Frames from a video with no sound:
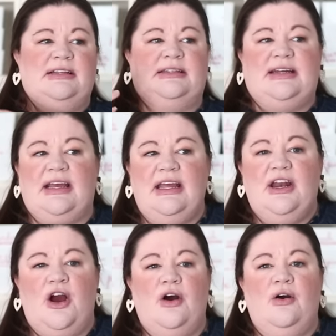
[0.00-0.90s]
sticky
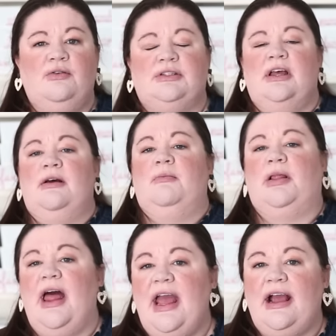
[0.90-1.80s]
notes,
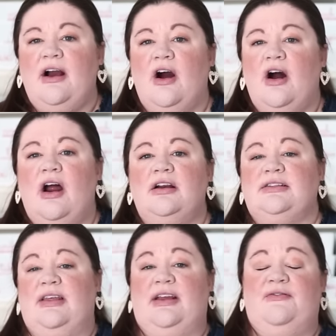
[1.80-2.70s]
playing cards.
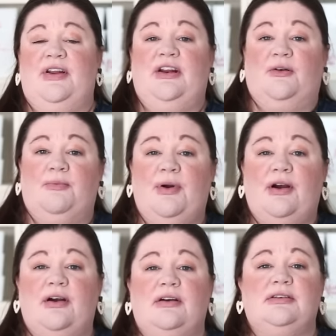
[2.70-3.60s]
They can fit in your
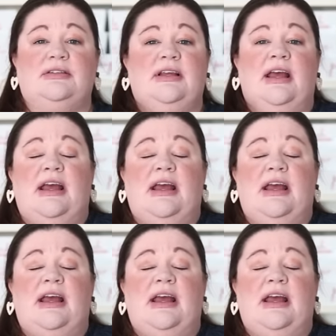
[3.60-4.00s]
purse,